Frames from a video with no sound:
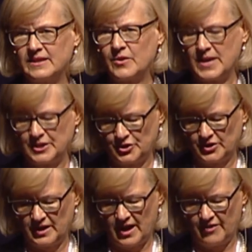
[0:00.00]
the
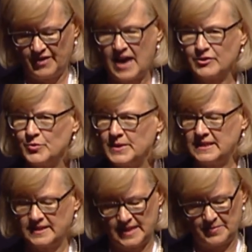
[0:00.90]
question of how do we
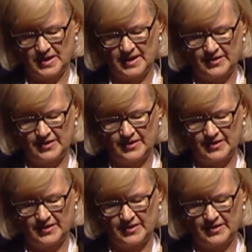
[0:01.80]
disseminate